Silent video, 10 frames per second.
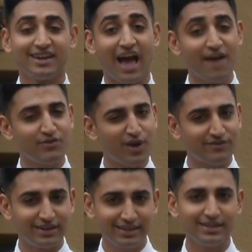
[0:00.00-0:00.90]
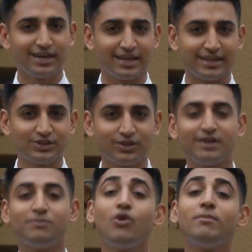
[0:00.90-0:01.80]
Now I've arrived a little earlier to
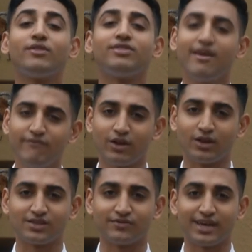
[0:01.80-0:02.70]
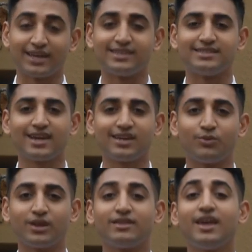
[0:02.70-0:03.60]
learn more about their philosophy and exactly what